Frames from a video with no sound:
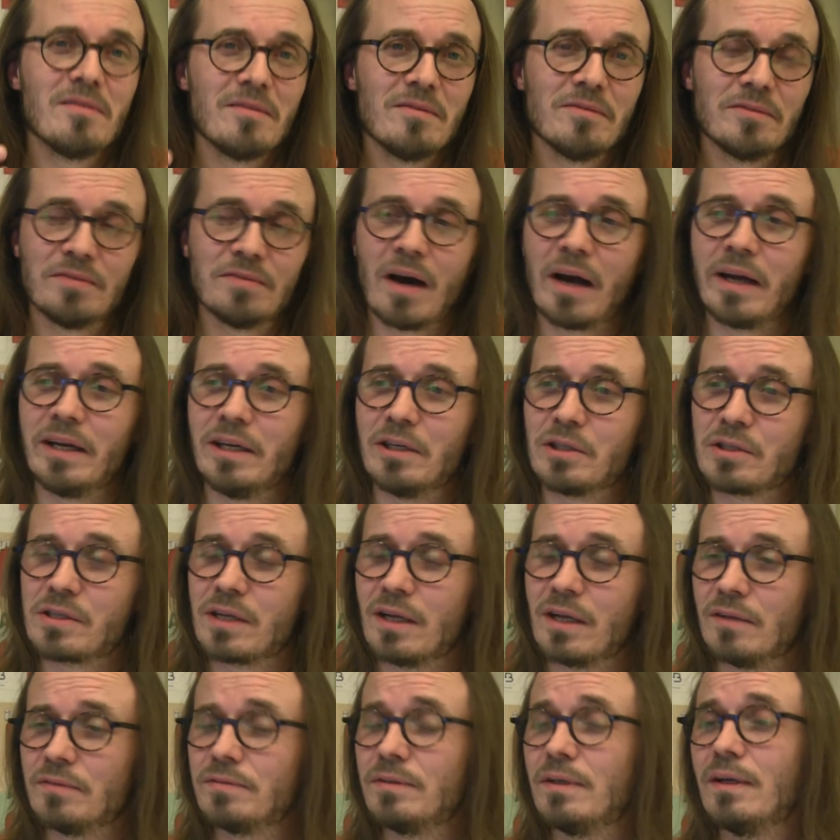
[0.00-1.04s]
find
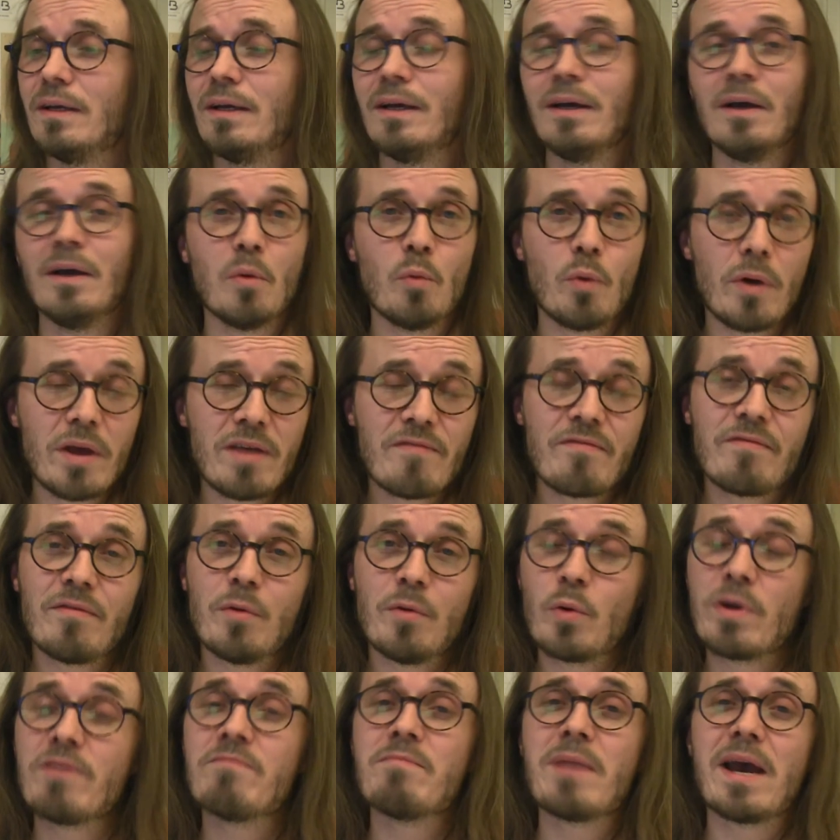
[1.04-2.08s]
yourself. We
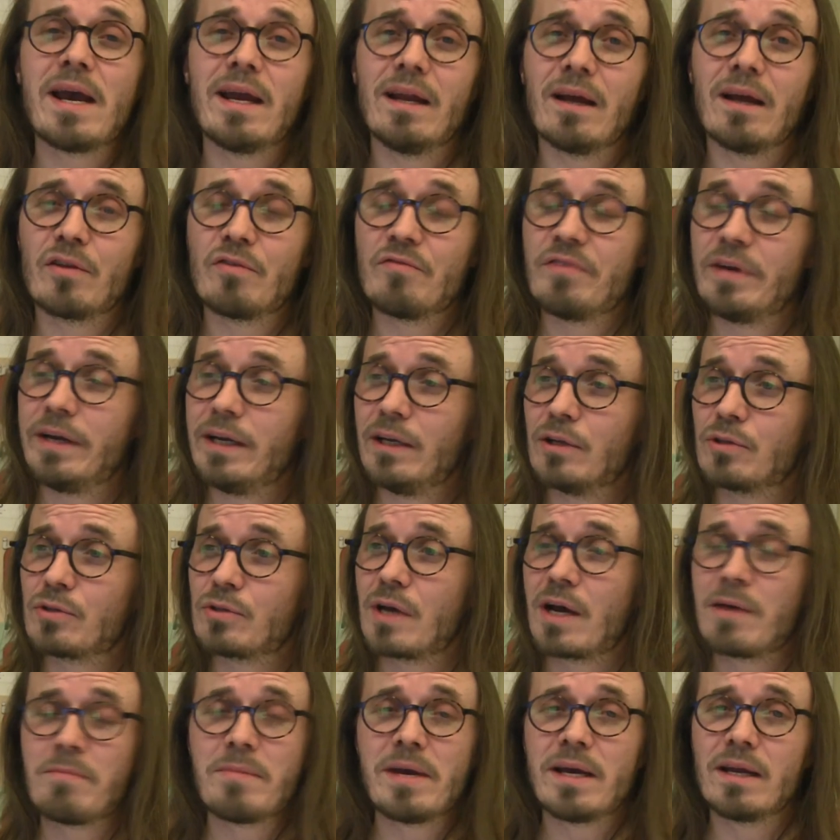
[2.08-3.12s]
made other videos.
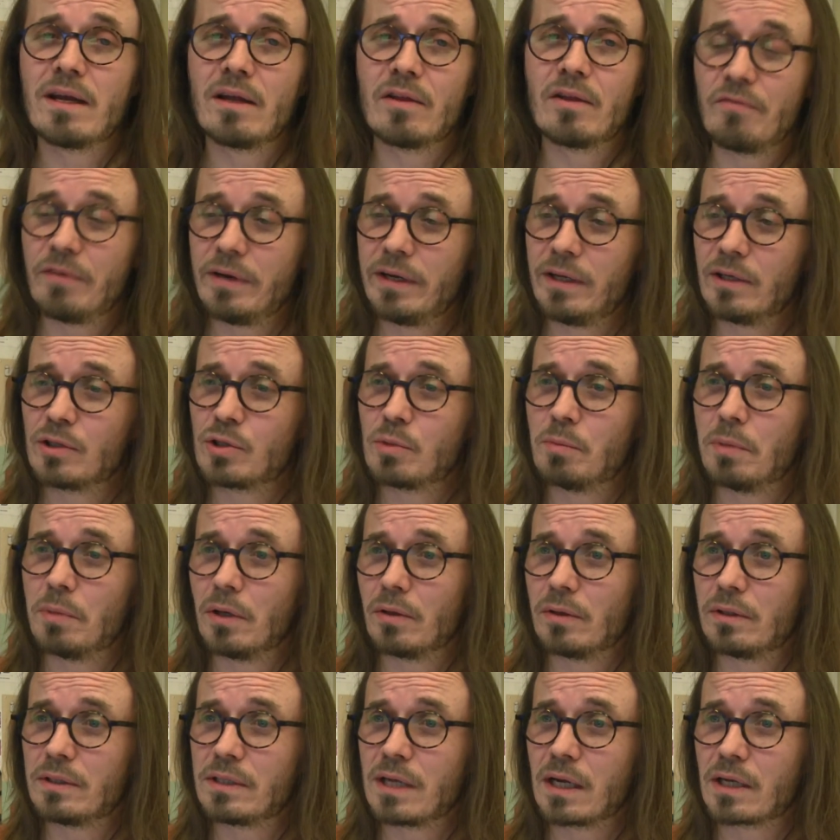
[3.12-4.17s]
I made other videos
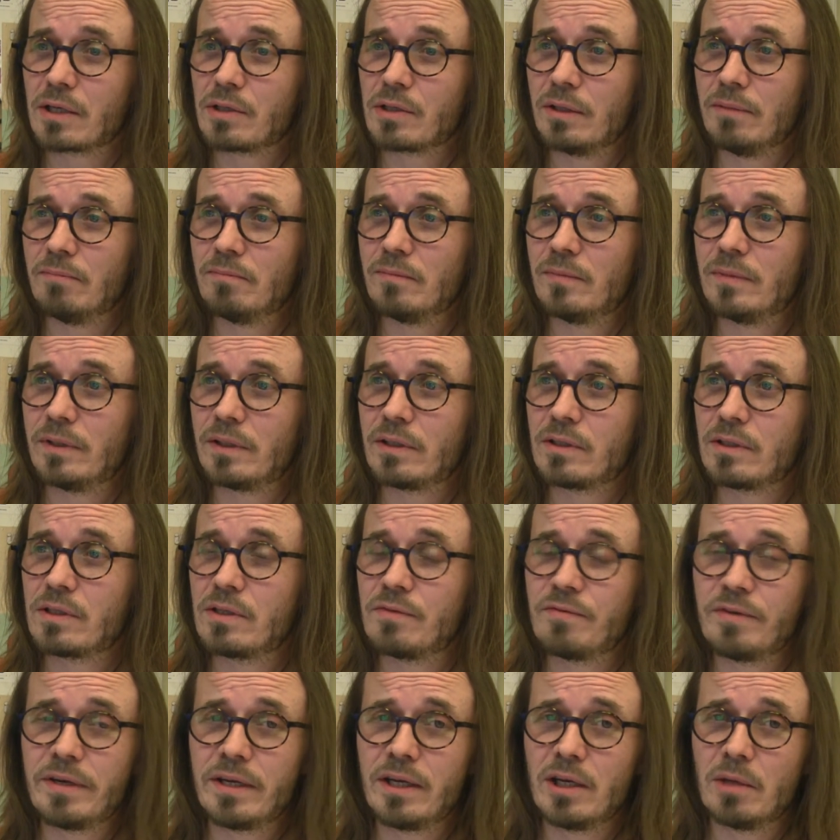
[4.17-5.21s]
about this actually. There's the
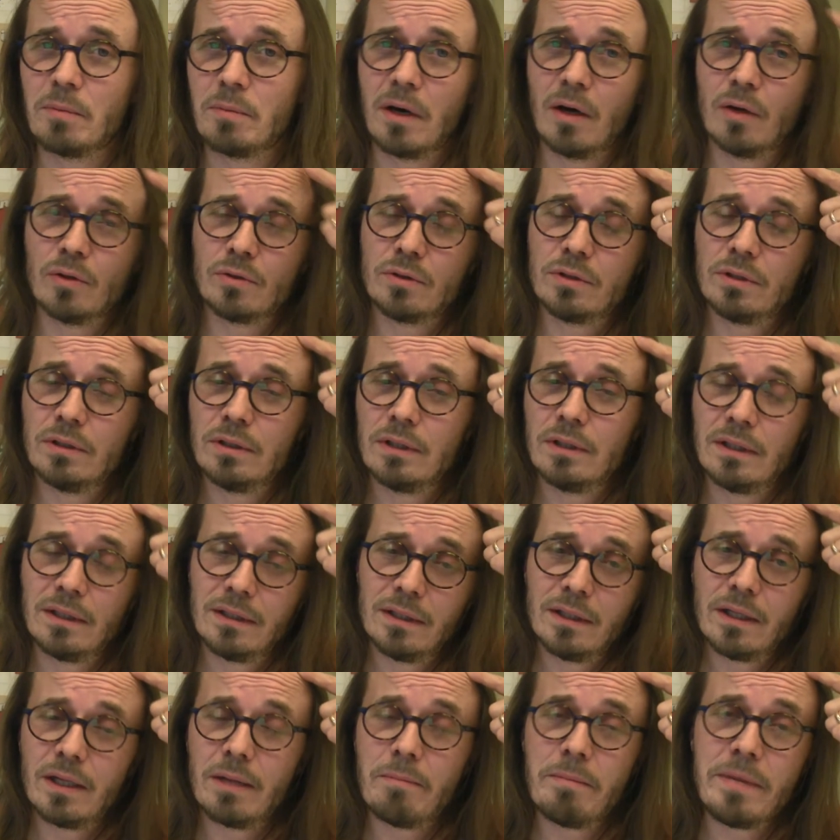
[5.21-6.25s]
video about
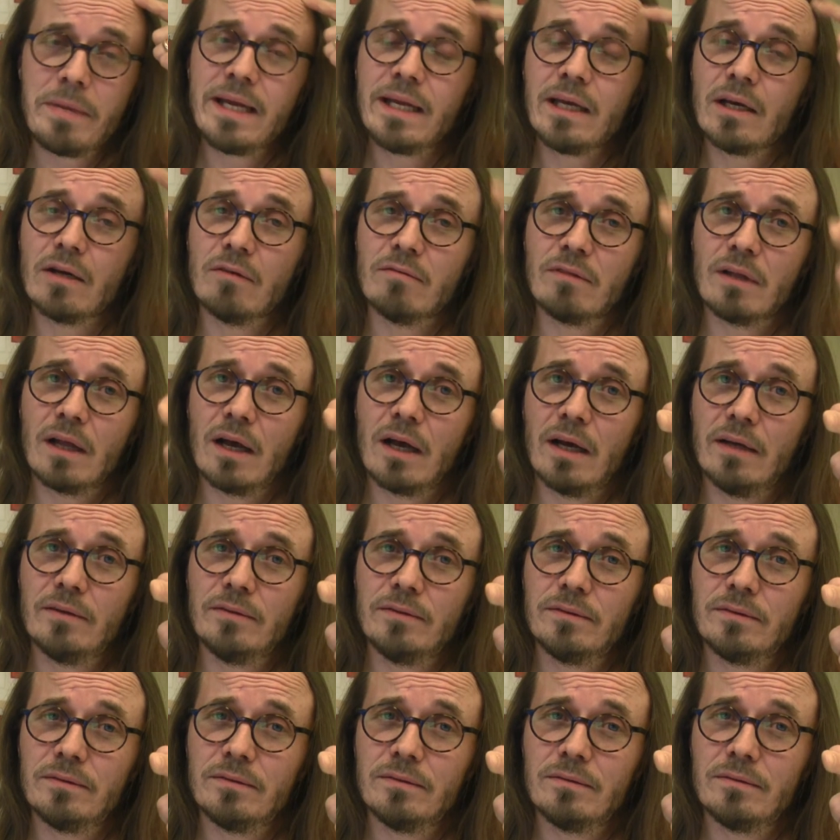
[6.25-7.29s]
the meaning of life.